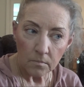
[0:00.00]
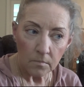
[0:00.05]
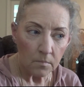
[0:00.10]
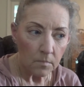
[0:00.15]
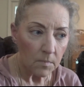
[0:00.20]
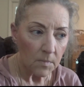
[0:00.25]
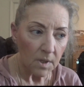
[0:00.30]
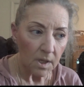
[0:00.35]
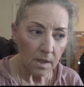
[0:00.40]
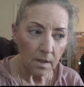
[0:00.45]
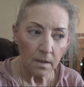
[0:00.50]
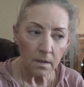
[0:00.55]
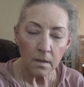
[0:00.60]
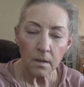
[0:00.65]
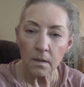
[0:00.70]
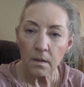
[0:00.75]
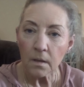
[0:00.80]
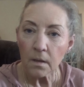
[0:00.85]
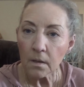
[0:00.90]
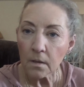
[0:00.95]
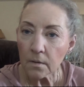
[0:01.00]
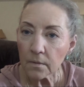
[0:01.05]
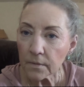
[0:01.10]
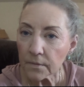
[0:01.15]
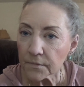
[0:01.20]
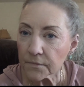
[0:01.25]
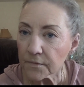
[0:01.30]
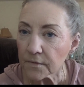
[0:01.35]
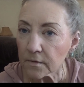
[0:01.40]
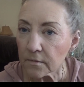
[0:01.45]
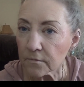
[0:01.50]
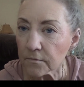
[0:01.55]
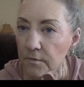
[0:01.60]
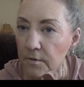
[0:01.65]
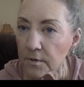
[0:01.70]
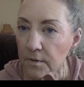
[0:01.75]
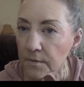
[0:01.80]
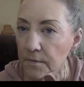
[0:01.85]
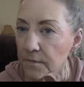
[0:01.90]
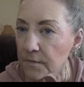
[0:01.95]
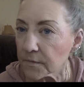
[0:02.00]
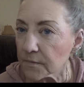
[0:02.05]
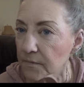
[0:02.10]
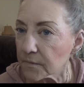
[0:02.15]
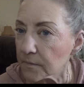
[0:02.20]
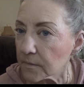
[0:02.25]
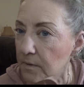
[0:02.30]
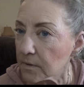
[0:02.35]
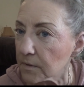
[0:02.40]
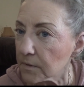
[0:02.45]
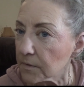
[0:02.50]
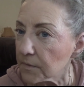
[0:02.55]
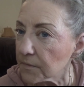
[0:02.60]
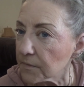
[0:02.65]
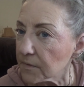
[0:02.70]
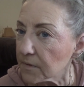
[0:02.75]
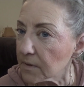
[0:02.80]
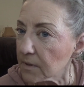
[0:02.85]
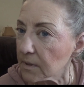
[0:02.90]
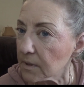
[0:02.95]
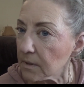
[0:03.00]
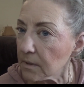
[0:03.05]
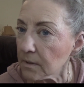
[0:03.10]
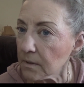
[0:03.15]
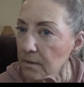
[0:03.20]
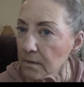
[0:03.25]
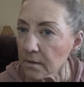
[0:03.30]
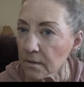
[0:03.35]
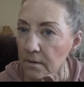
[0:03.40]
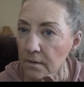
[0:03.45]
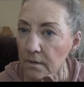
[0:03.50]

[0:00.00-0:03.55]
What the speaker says: okay, let's see if you can you see?